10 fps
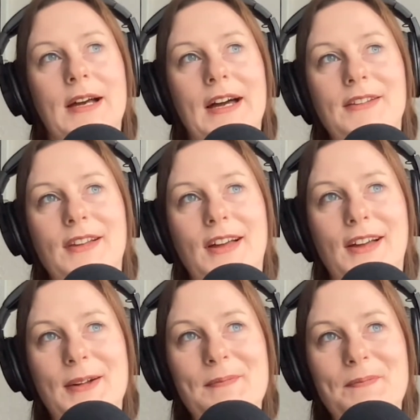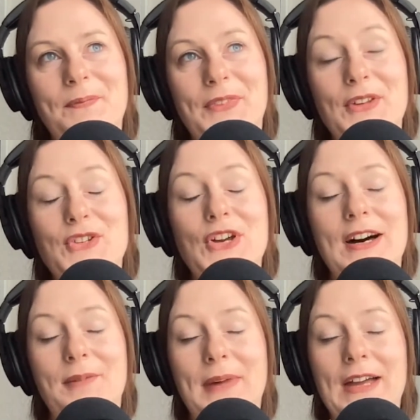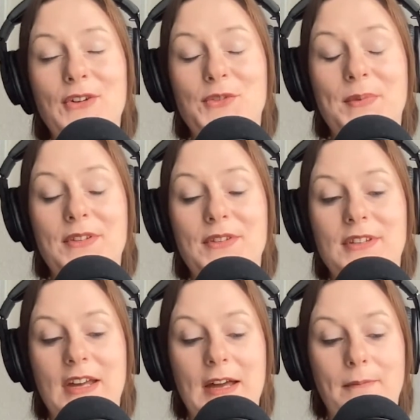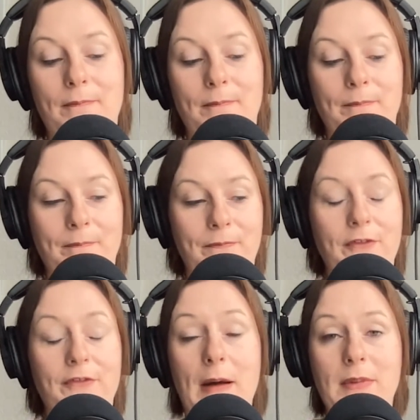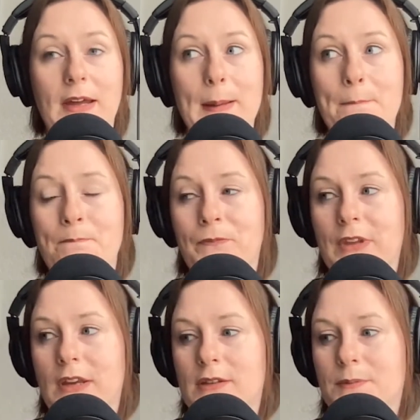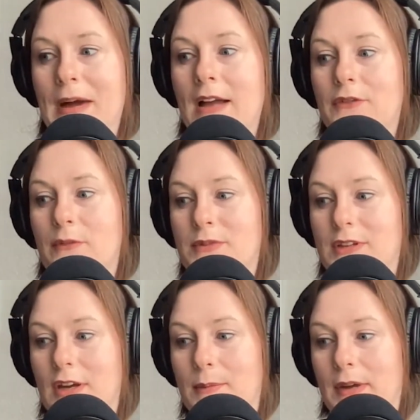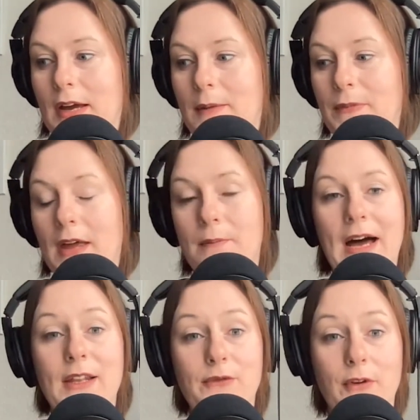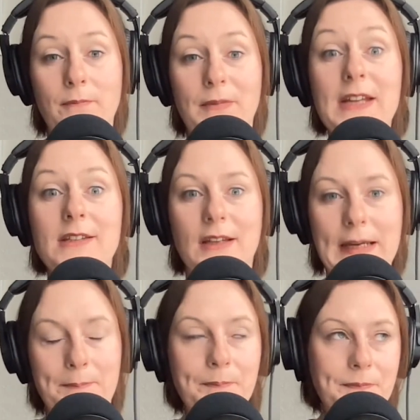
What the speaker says: And so my husband's family is partly from Serbia and partly from Italy.